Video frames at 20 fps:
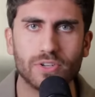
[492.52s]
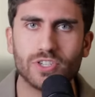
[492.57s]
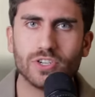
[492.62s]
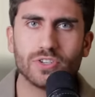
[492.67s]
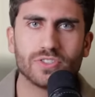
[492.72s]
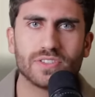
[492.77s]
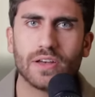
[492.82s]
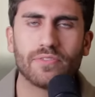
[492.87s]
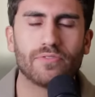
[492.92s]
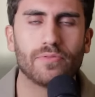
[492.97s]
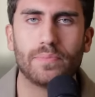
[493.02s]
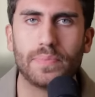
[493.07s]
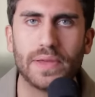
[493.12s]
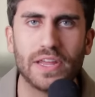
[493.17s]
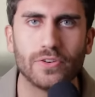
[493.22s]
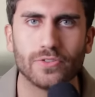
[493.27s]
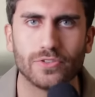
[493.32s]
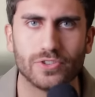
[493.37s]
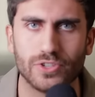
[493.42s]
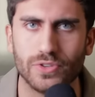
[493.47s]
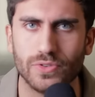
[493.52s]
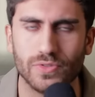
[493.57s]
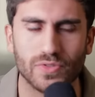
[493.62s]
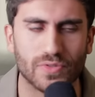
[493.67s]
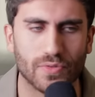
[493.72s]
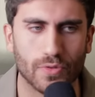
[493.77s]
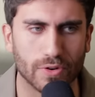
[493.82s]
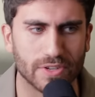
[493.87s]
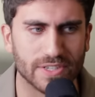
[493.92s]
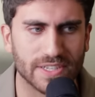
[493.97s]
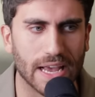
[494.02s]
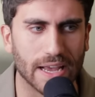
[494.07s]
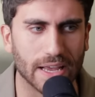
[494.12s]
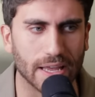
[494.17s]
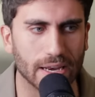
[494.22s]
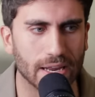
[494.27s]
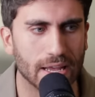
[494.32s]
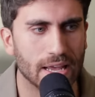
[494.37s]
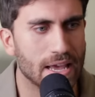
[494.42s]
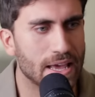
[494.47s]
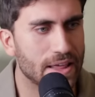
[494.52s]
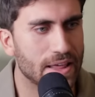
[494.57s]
Put yourself in Peter's shoes for a second.